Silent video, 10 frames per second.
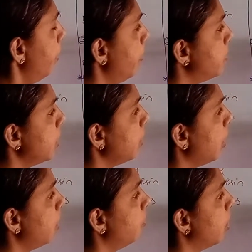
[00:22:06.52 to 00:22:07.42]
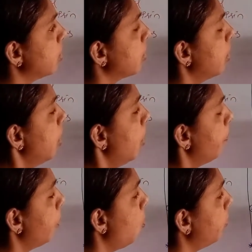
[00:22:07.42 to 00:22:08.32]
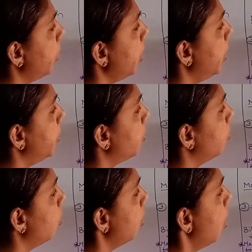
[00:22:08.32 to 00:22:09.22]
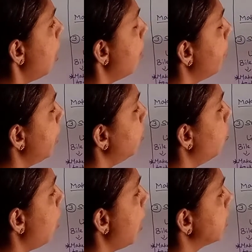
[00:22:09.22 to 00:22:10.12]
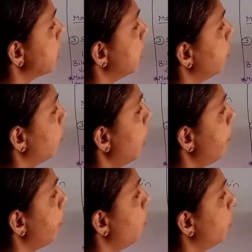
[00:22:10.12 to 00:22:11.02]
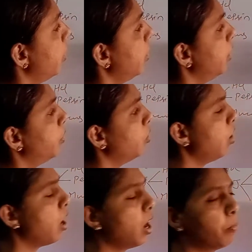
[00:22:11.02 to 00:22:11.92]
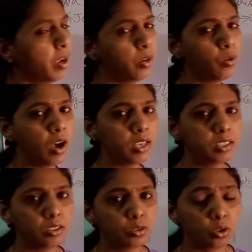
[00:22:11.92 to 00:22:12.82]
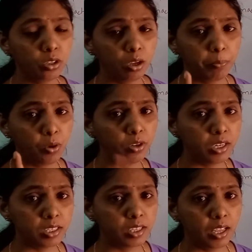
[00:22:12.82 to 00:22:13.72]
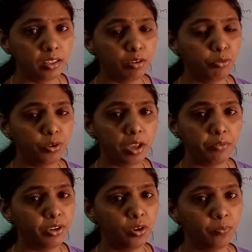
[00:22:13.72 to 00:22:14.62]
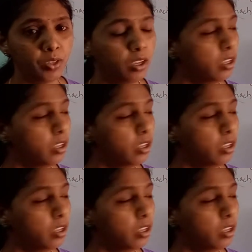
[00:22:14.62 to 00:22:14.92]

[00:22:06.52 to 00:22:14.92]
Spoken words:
Pepsin converts protein into amino acid. Okay, protein into amino acid. So the protein is there in the food, we know.